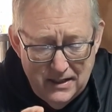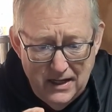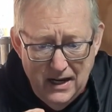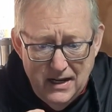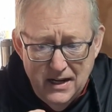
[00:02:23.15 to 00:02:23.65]

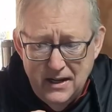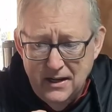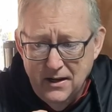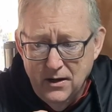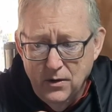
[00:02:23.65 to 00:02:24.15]
today
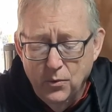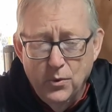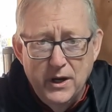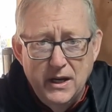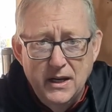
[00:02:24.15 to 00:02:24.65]

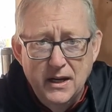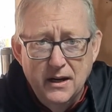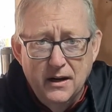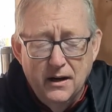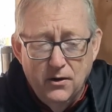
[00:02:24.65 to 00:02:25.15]

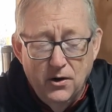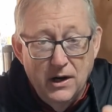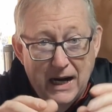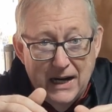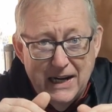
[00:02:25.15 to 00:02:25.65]

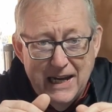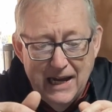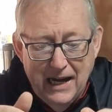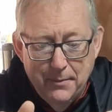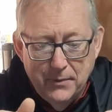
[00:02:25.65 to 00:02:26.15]

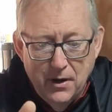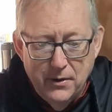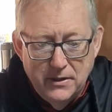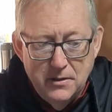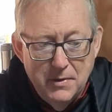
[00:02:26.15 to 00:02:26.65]
I am
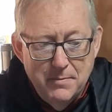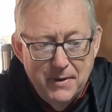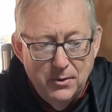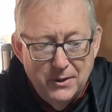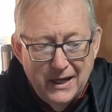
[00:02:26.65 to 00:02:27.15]
going to be
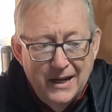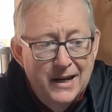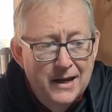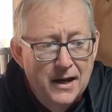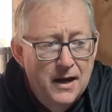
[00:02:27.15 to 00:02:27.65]
building